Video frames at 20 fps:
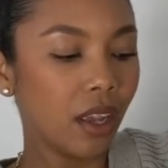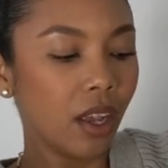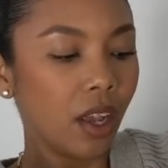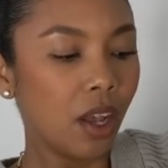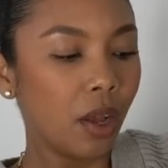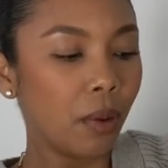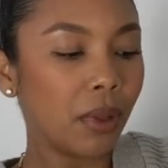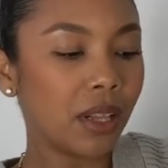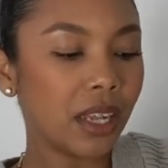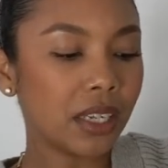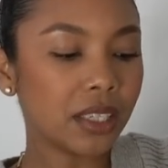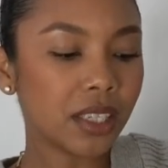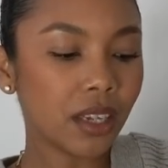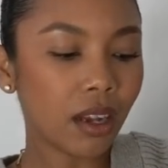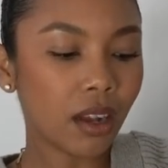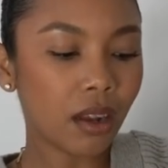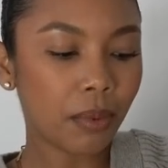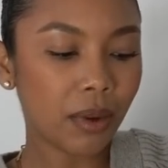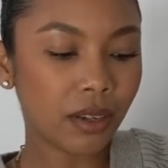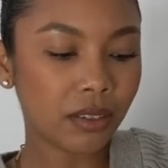But let's
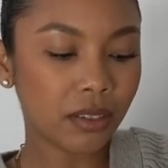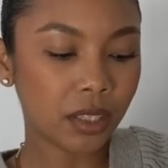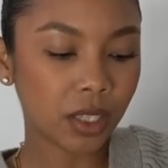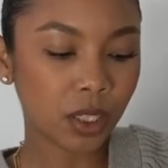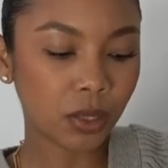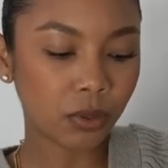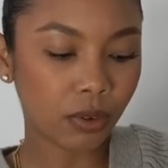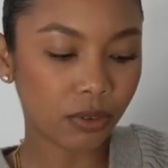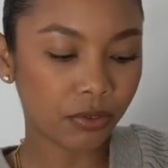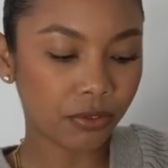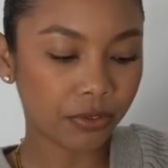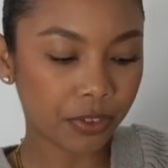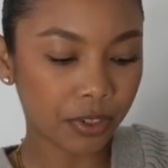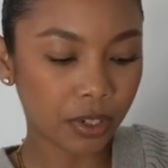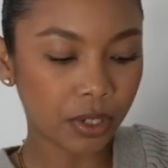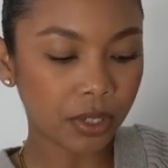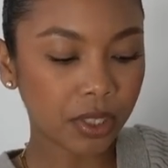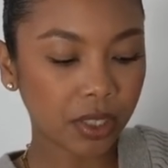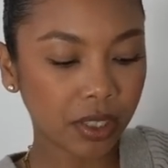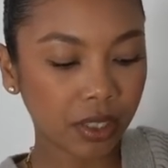talk about this one
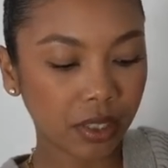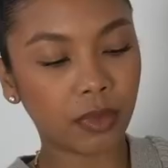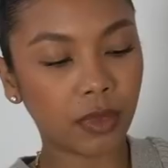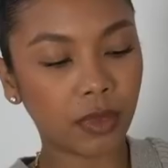first.